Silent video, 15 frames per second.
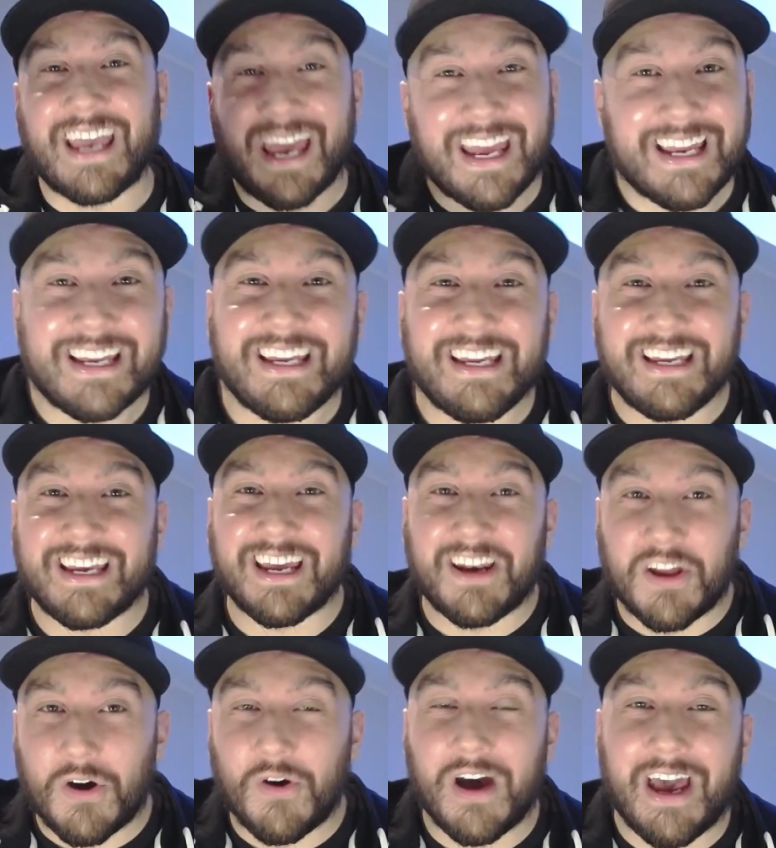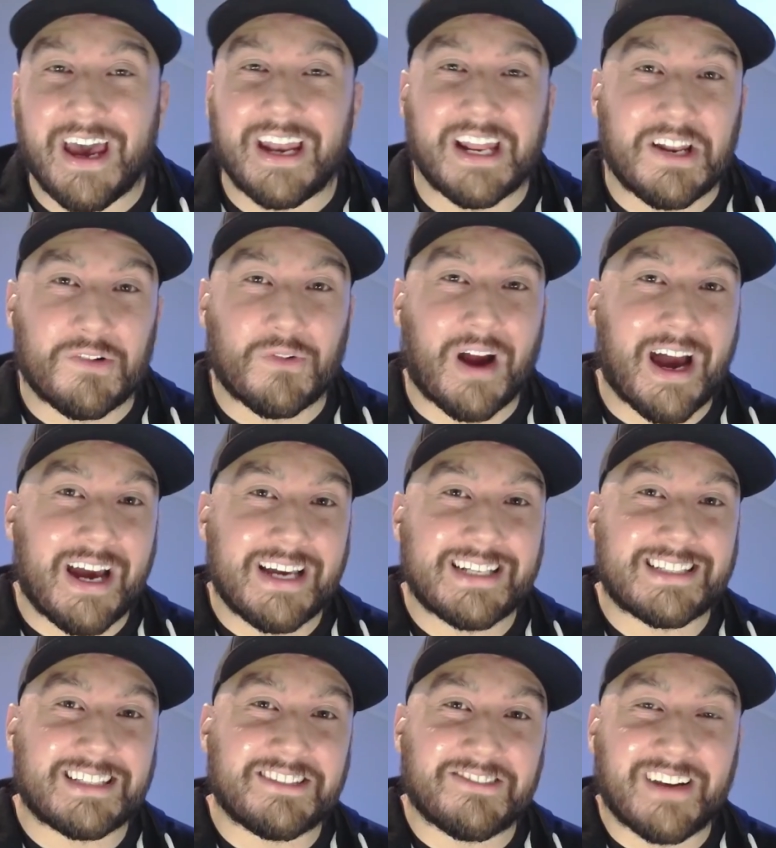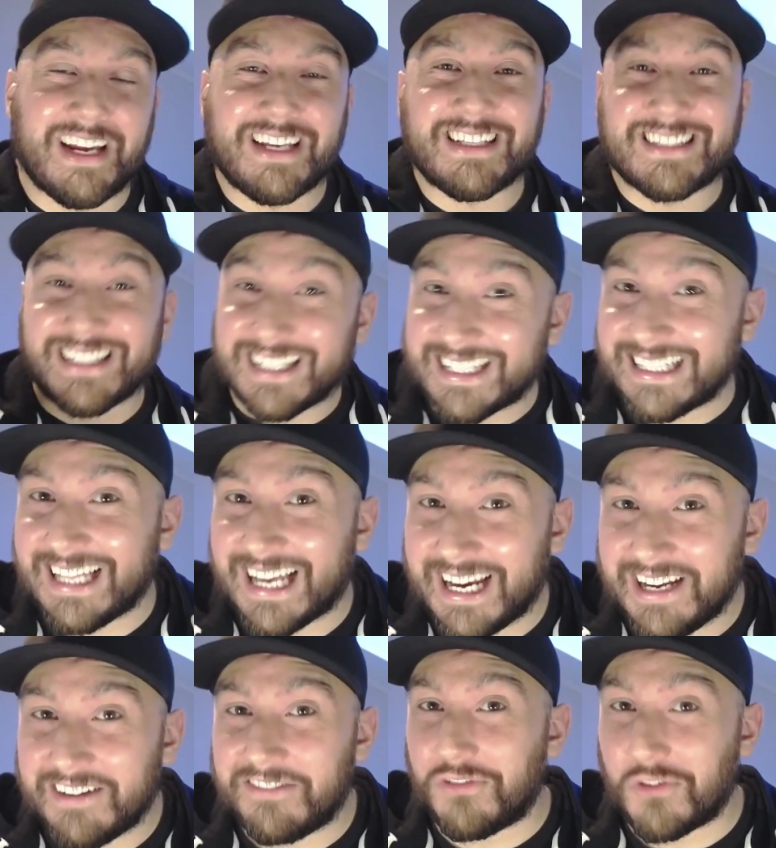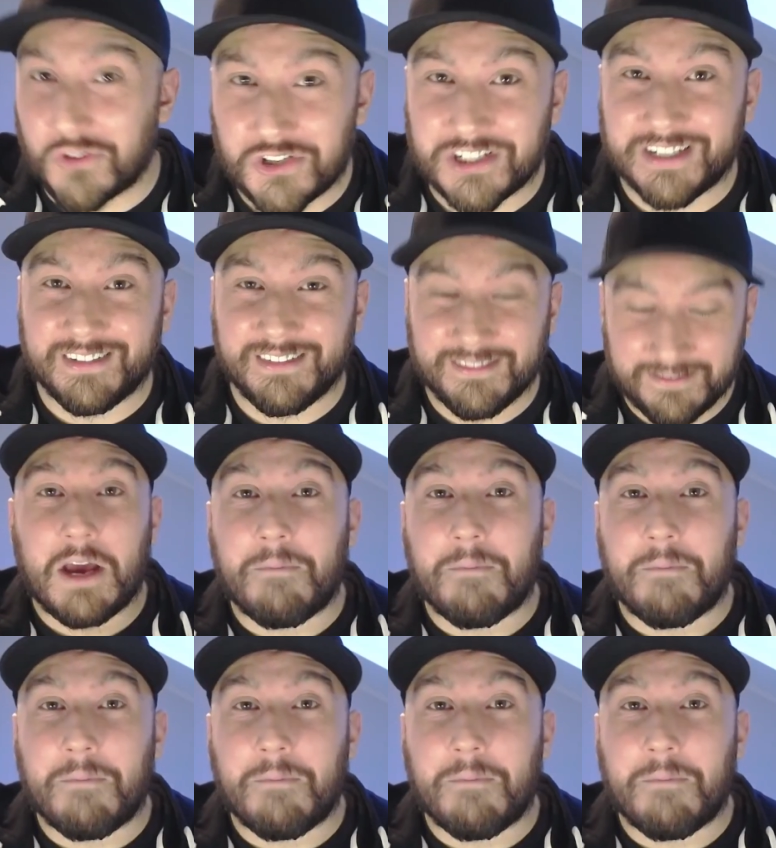Enki can go ahead and rise the ranks in Galia fortune?